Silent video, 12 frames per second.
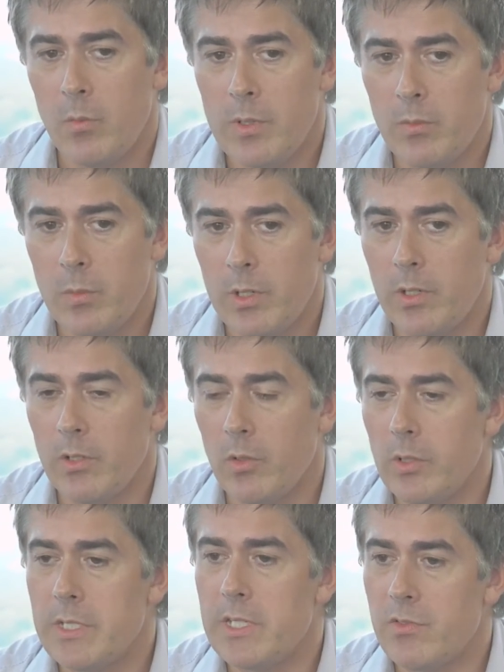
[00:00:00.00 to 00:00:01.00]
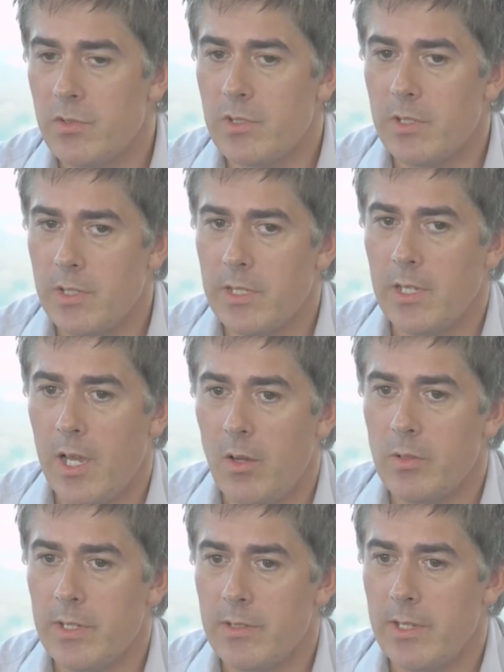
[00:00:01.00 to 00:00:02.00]
we're not only interested in
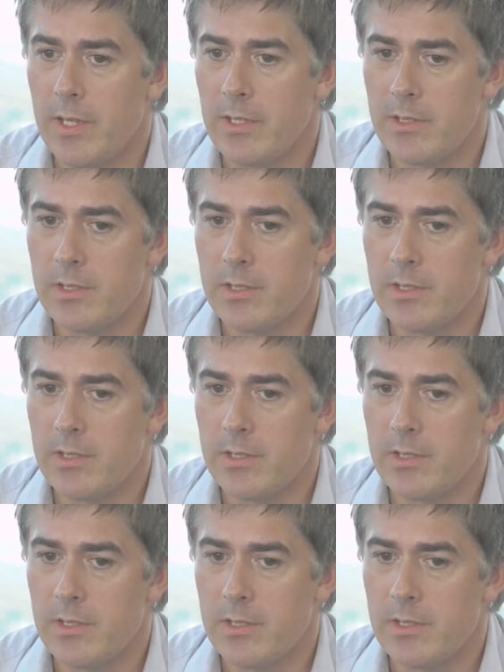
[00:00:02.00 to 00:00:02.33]
how did they